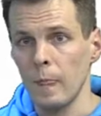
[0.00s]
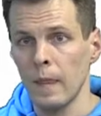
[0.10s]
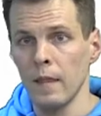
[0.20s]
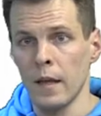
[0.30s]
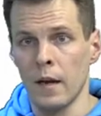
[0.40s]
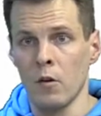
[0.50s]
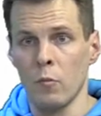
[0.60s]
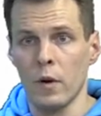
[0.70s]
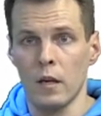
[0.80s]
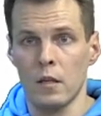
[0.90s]
the
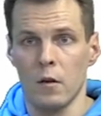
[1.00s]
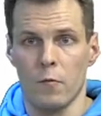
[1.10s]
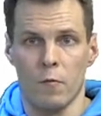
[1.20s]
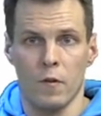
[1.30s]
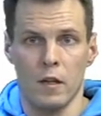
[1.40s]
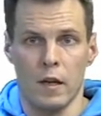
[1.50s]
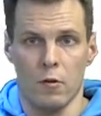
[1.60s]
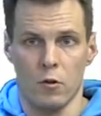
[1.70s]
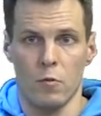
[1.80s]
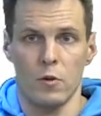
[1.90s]
normality of the
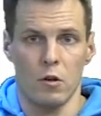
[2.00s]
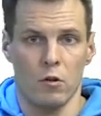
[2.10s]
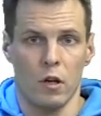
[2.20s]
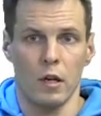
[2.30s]
error term is not an